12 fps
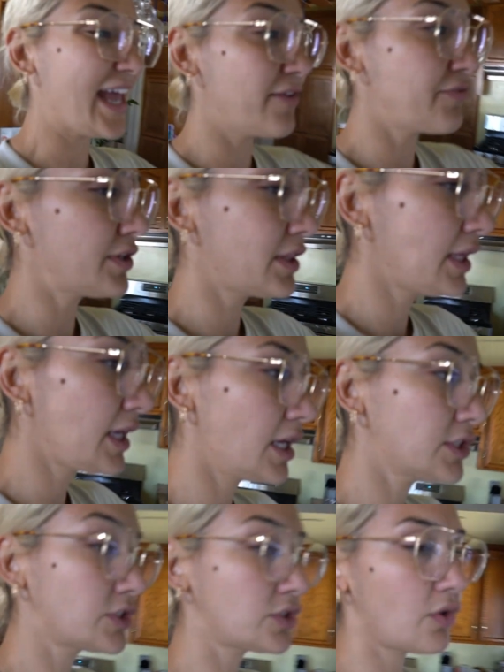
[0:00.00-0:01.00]
everything
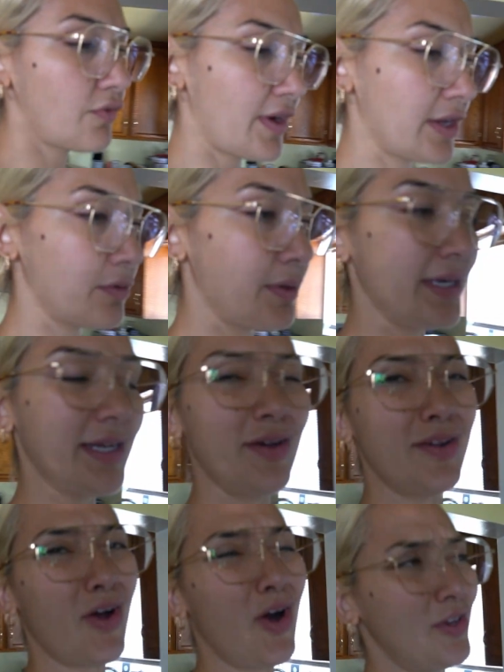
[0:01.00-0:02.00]
is so vital right now,
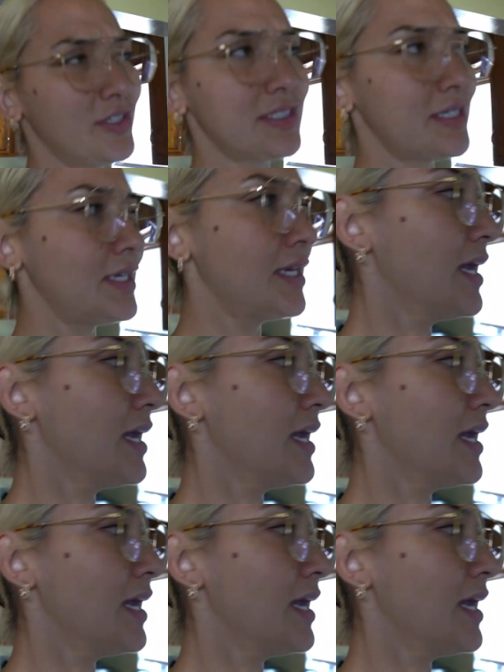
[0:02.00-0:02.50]
and honestly,